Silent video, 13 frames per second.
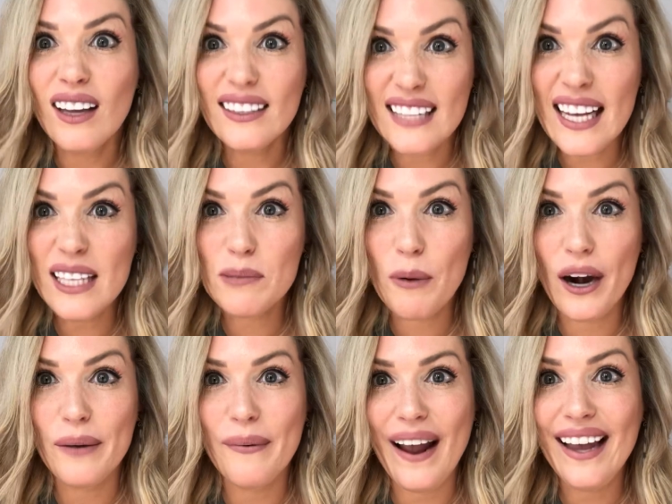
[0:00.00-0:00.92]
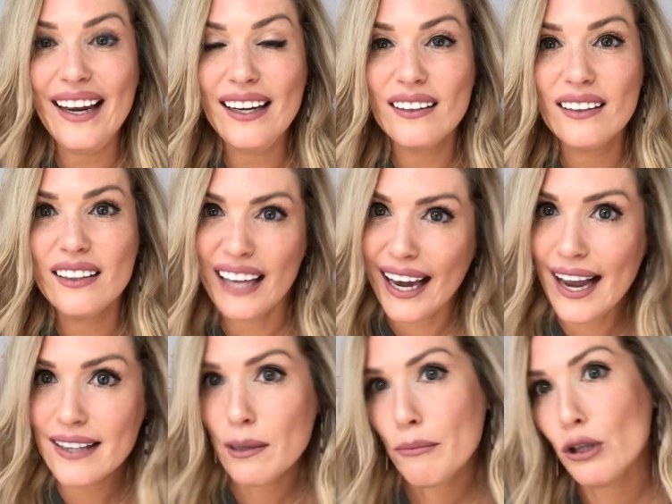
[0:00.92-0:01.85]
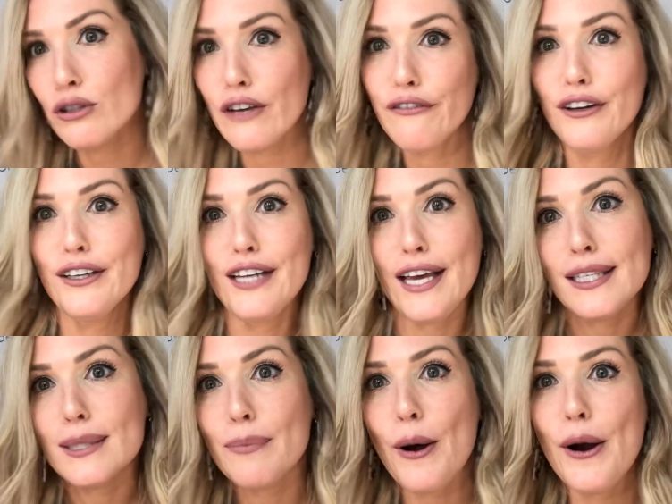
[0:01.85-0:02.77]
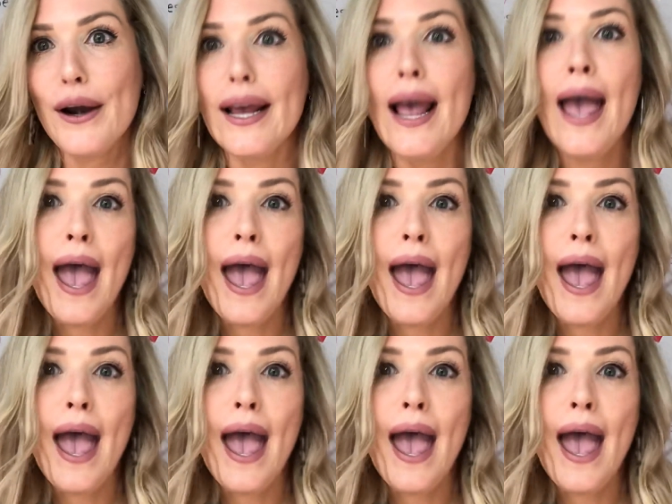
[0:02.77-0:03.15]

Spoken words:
Dance party, right? Gotta have some music for a dance party.